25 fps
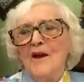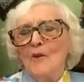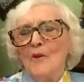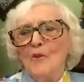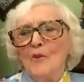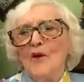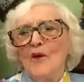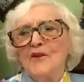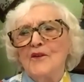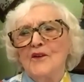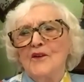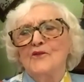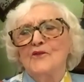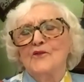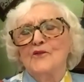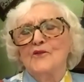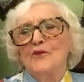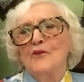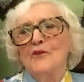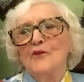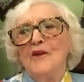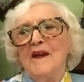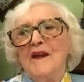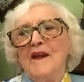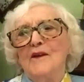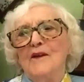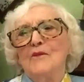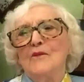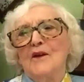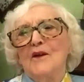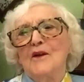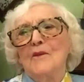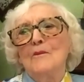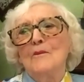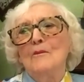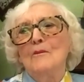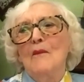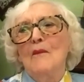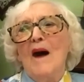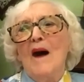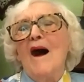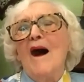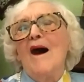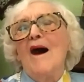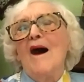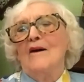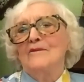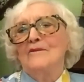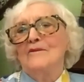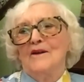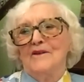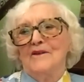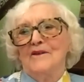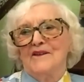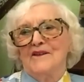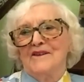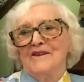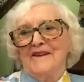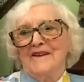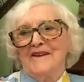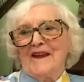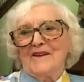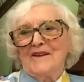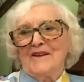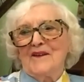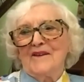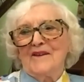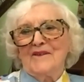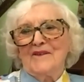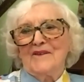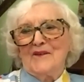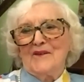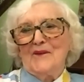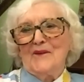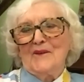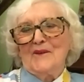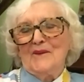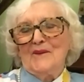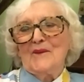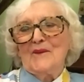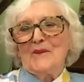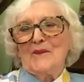What a treat. What a marvellous thing to do,